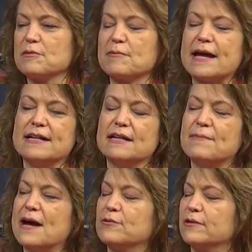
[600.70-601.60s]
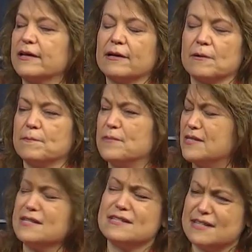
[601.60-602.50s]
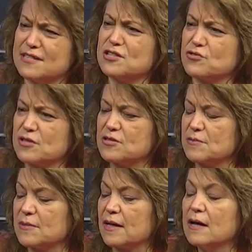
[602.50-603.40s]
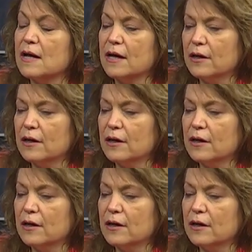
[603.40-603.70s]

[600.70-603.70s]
are writing about their business industry or something. Mm-hmm.